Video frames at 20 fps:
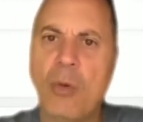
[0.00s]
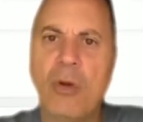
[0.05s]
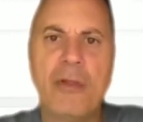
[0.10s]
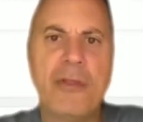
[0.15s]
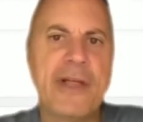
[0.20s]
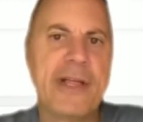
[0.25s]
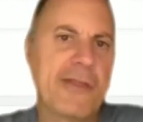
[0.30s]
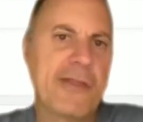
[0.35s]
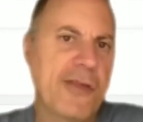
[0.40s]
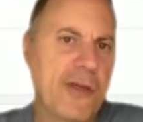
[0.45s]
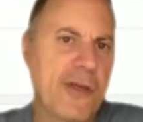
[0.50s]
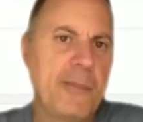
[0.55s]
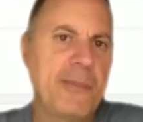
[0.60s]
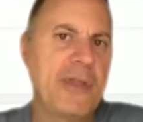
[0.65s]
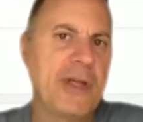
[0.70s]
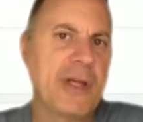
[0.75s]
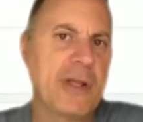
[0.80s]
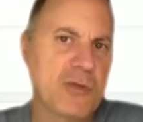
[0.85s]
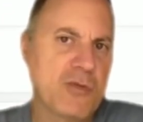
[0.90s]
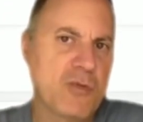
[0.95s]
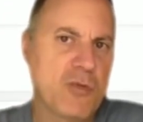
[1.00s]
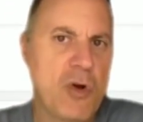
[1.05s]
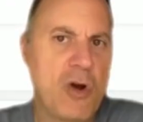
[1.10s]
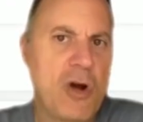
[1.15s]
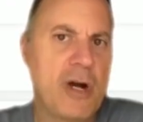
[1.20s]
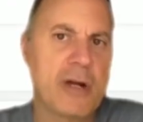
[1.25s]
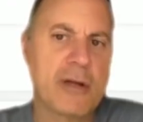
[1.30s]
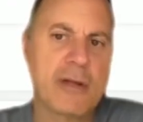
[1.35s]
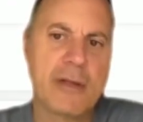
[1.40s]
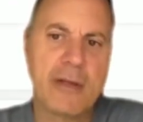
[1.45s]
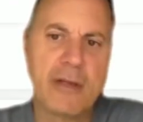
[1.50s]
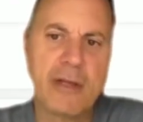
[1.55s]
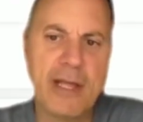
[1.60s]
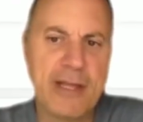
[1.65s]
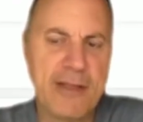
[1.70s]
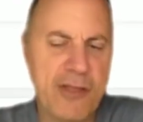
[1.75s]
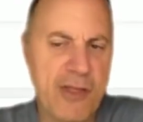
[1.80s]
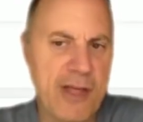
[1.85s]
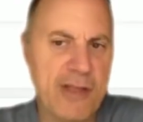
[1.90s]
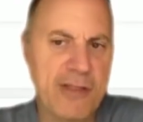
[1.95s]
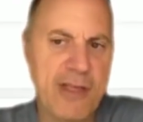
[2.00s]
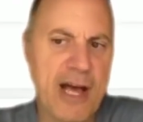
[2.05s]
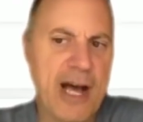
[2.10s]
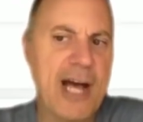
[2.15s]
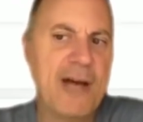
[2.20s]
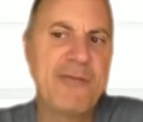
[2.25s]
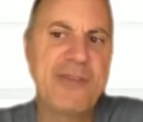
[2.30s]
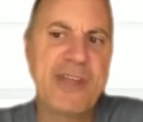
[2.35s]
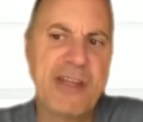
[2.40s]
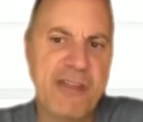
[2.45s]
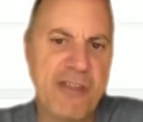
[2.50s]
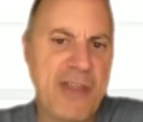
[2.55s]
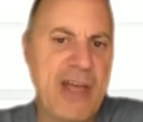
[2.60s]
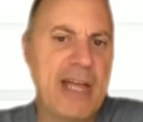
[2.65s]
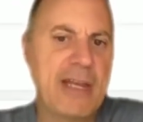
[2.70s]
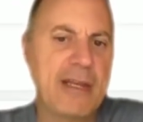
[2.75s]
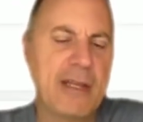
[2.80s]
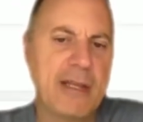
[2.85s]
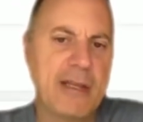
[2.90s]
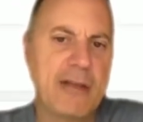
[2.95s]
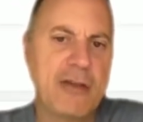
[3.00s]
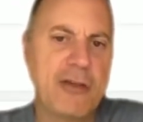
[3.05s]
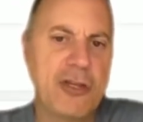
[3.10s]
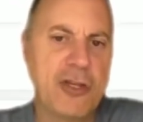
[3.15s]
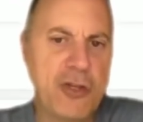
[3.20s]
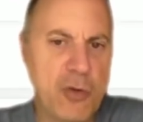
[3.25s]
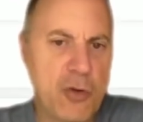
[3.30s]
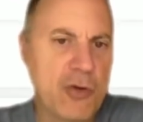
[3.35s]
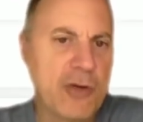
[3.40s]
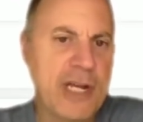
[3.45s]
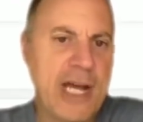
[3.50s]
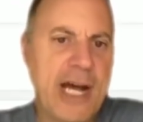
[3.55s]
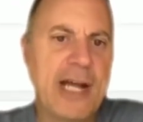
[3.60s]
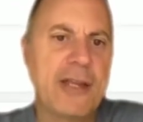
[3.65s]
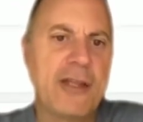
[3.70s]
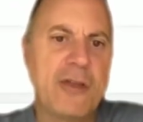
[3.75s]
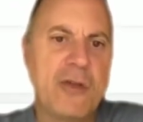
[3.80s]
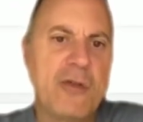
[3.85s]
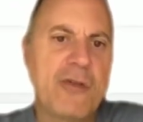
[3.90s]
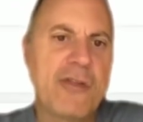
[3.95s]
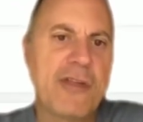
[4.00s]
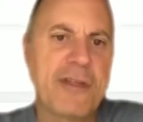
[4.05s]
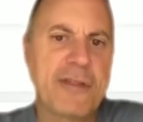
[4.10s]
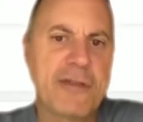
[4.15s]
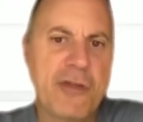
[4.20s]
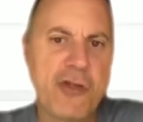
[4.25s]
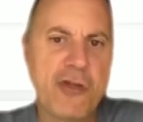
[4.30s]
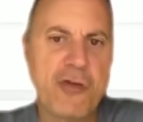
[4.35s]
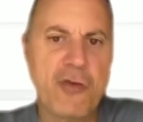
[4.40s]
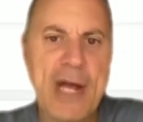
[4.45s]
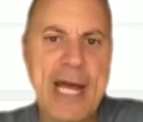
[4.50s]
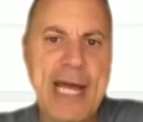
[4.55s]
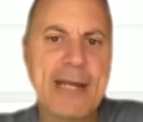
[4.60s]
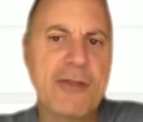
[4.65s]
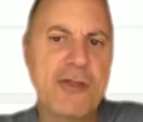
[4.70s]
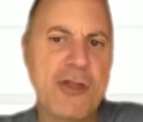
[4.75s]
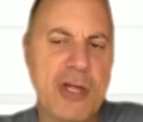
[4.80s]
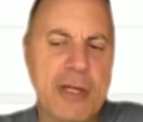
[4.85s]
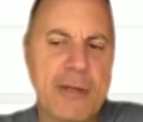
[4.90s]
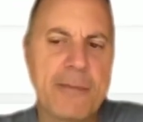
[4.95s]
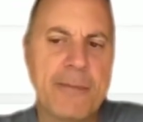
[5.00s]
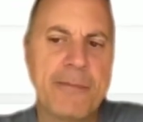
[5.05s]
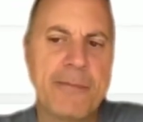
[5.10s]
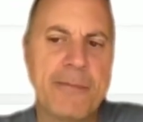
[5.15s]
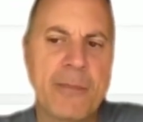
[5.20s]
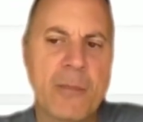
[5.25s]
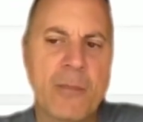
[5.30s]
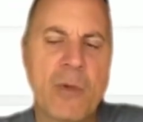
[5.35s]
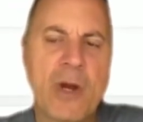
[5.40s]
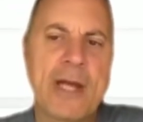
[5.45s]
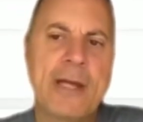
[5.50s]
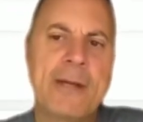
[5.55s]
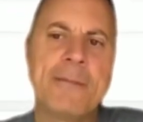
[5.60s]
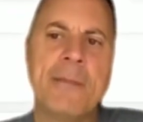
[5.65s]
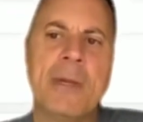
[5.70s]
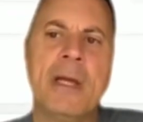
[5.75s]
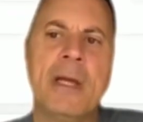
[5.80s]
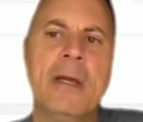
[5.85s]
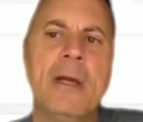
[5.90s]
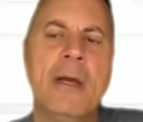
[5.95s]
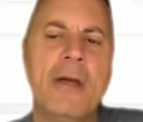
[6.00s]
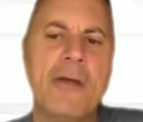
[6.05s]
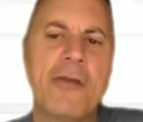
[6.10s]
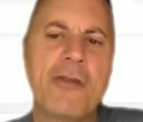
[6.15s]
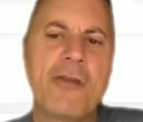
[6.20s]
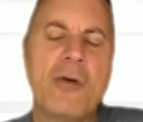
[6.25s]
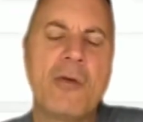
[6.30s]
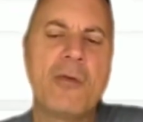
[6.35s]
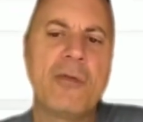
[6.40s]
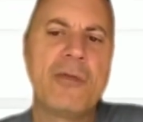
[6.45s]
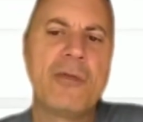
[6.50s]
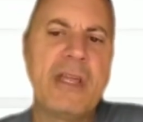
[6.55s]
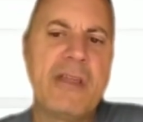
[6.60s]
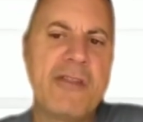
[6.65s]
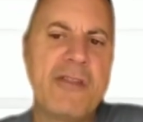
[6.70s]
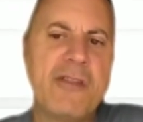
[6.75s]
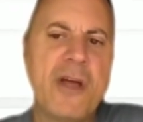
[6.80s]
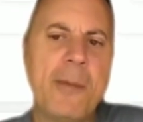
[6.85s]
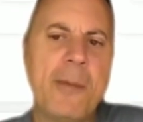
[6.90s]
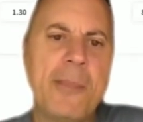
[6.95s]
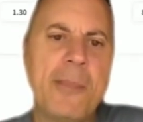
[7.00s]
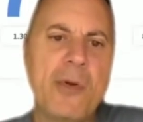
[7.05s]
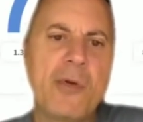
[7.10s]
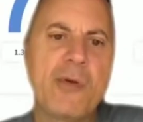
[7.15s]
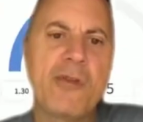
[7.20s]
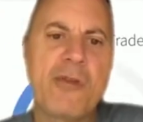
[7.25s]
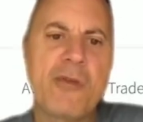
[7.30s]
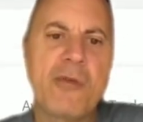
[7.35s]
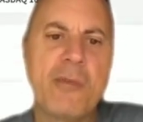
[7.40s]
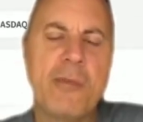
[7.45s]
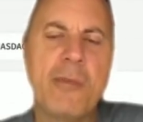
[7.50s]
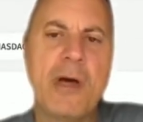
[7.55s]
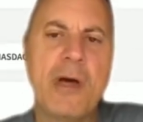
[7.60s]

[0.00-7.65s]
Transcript: well, then something's wrong. It's obvious that you're not using the strategy, right? So these numbers